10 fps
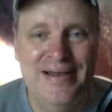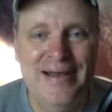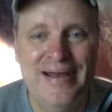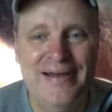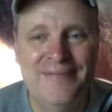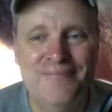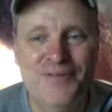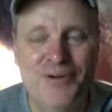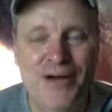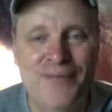And,
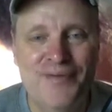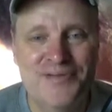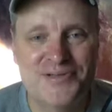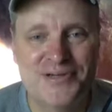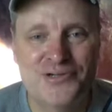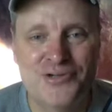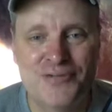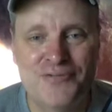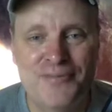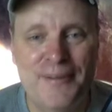obviously, due
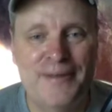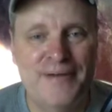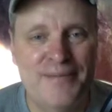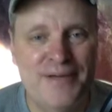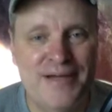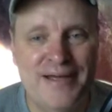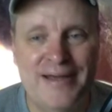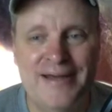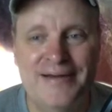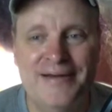to the pandemic
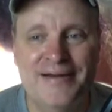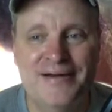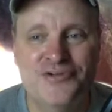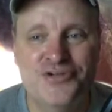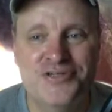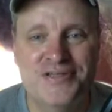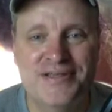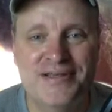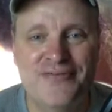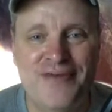and just
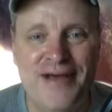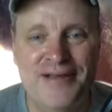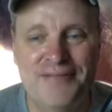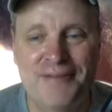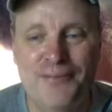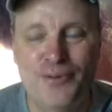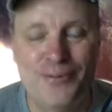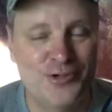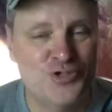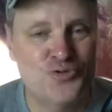the fact that people are
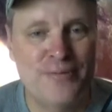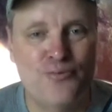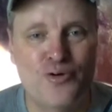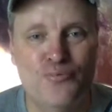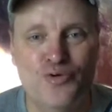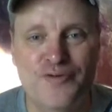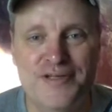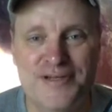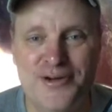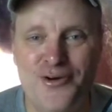able to stream more
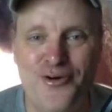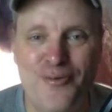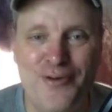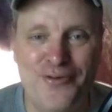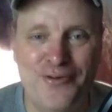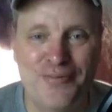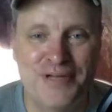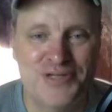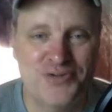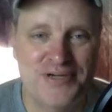movies at home on their
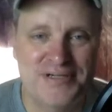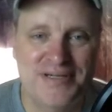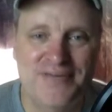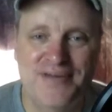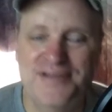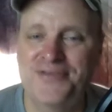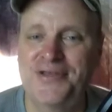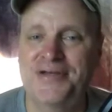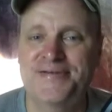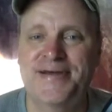big screen TVs
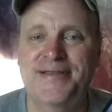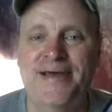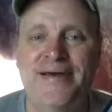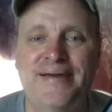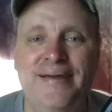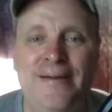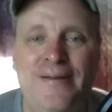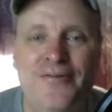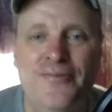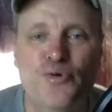and things like that,
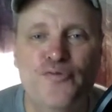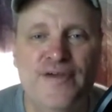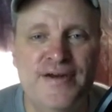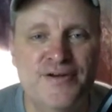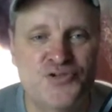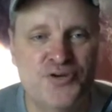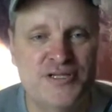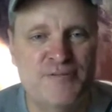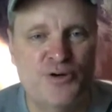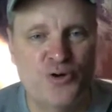the movie
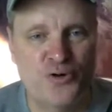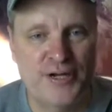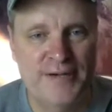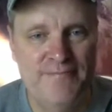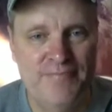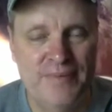industry has been hurting,